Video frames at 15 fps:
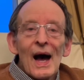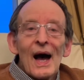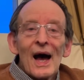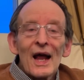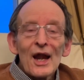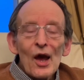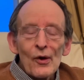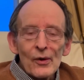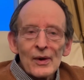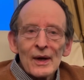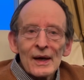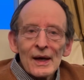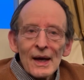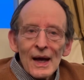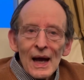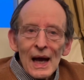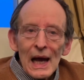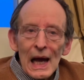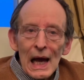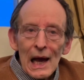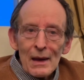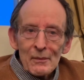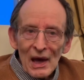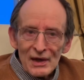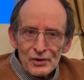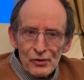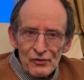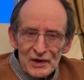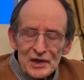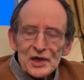Hello, I'm Andrew
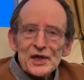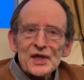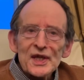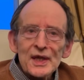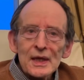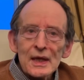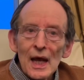Richardson,